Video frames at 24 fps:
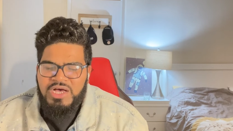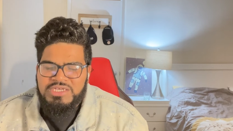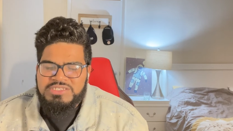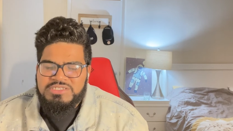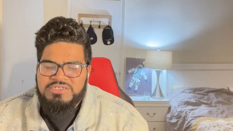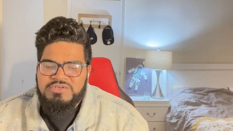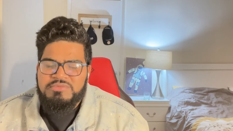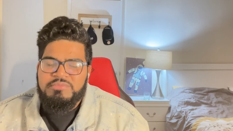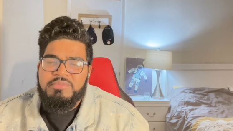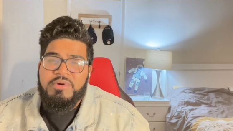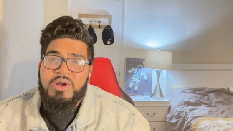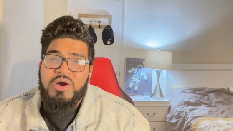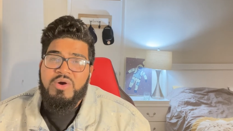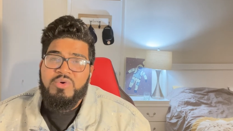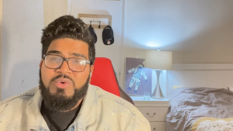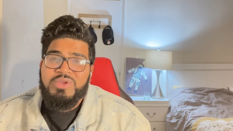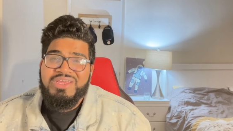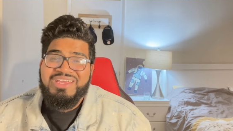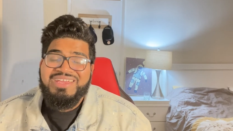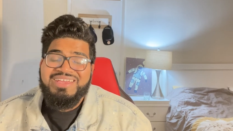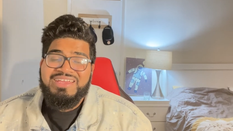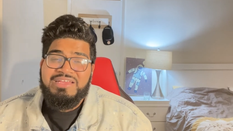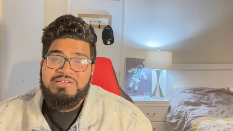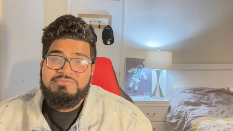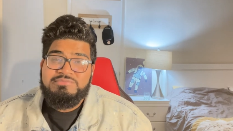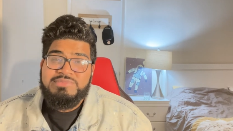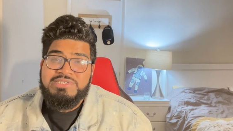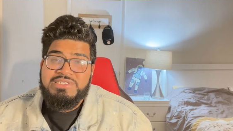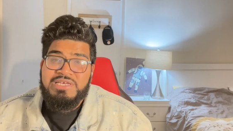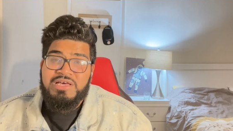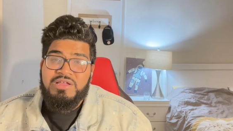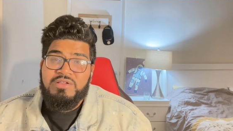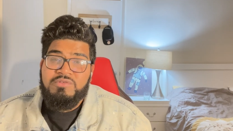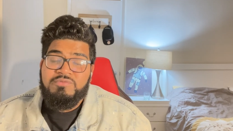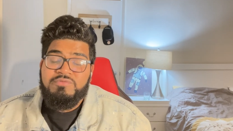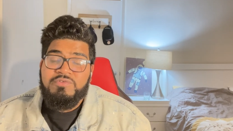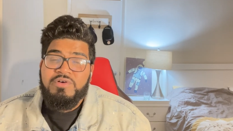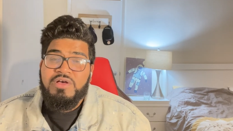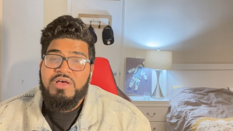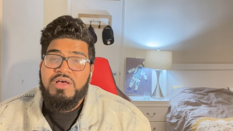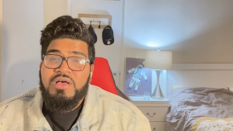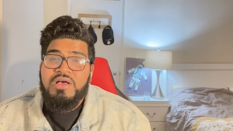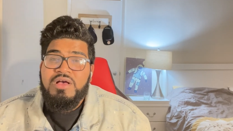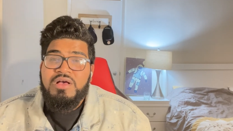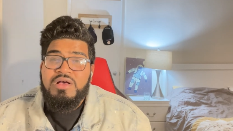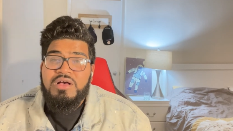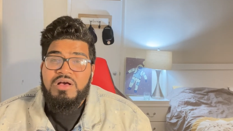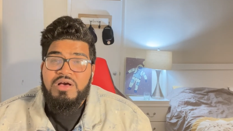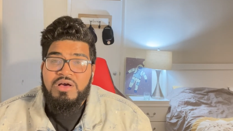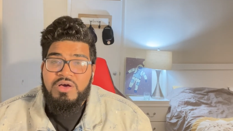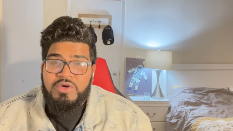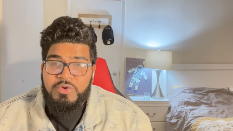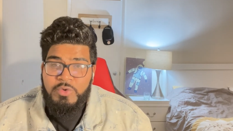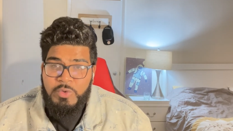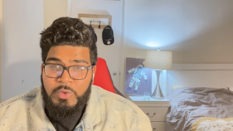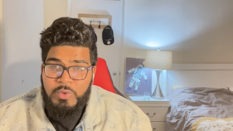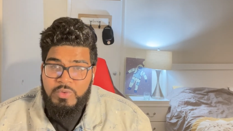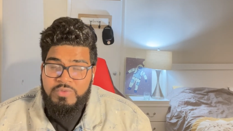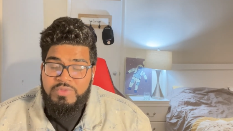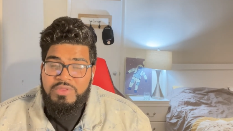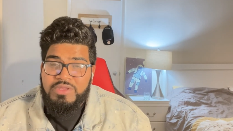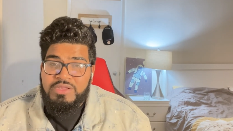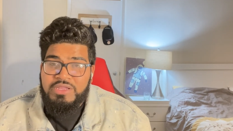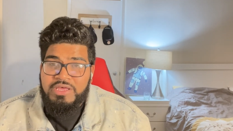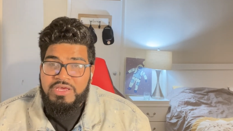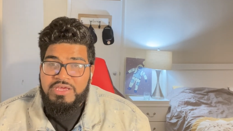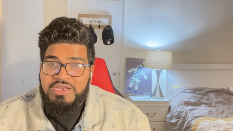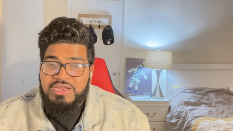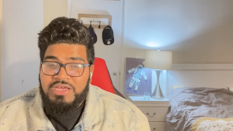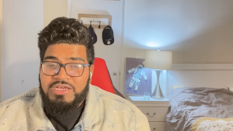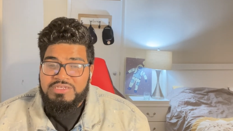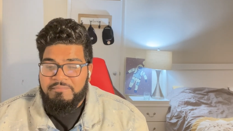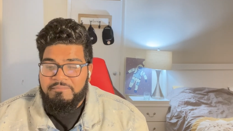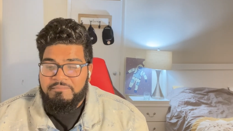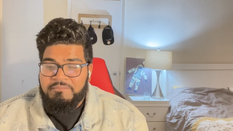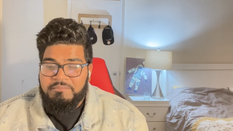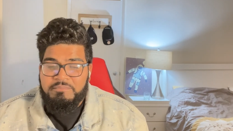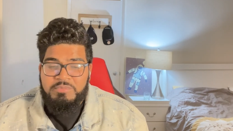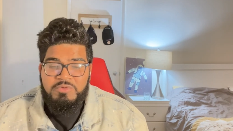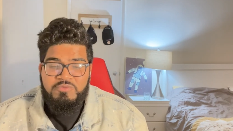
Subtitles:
Justin Brown, he himself wrote the lyrics.